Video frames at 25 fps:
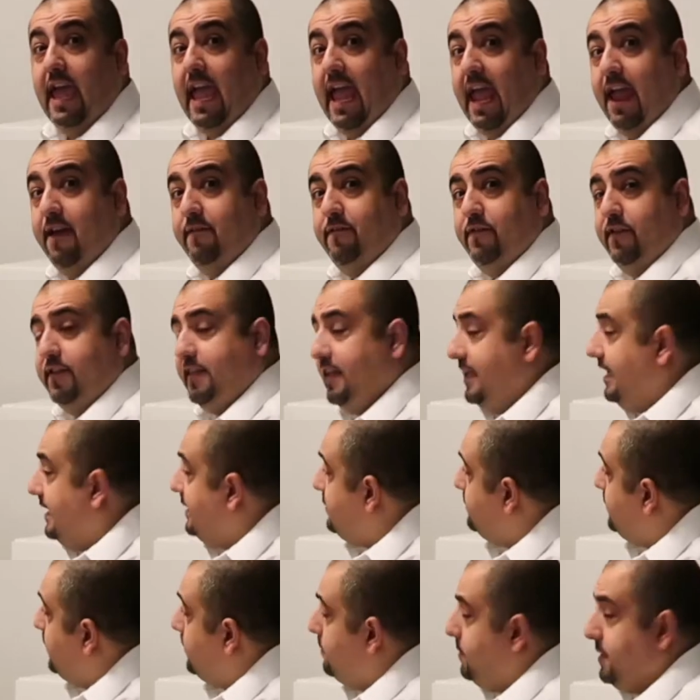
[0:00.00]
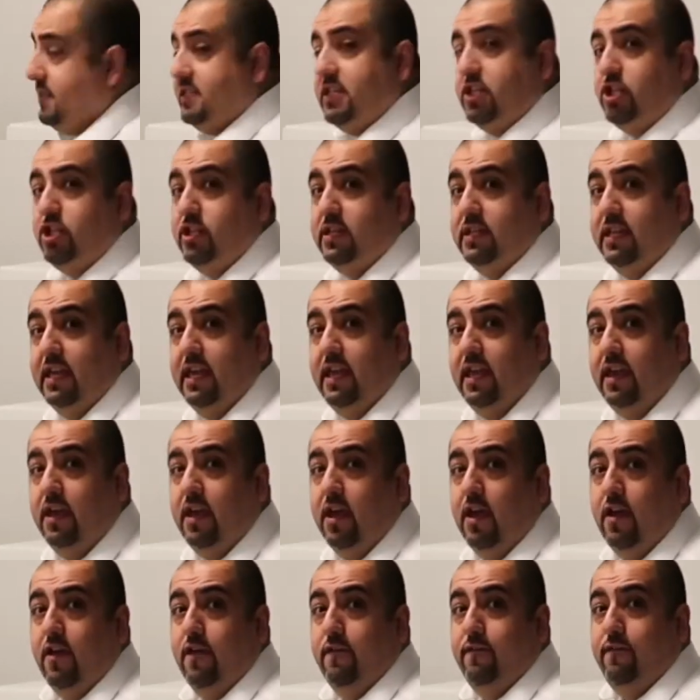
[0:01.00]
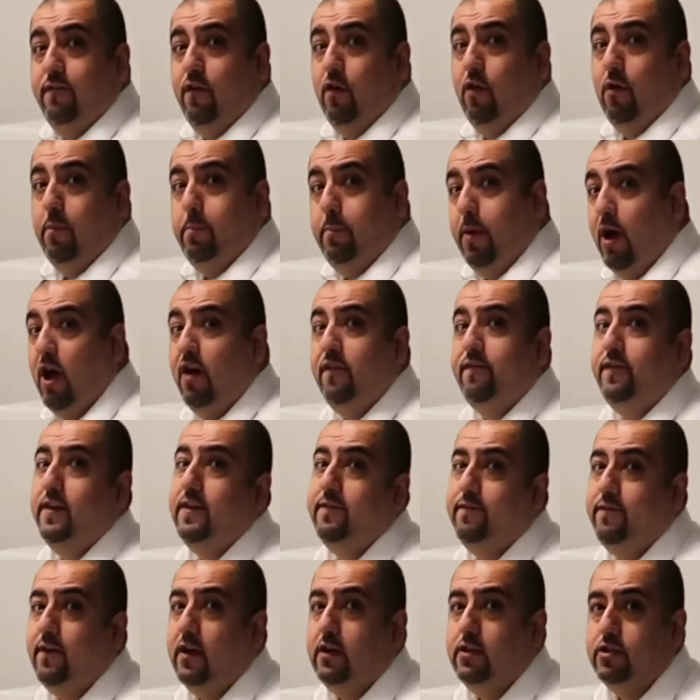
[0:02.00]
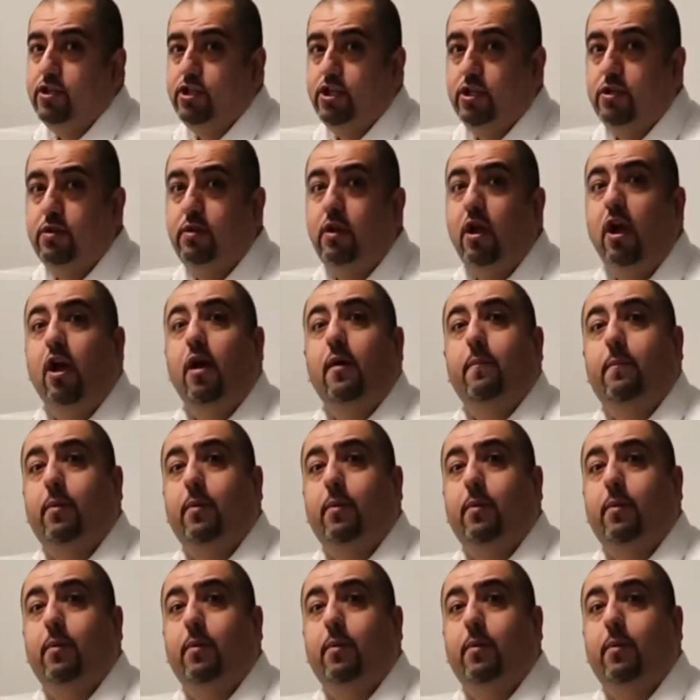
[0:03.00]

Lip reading: Everything has been positioned here for perfect function,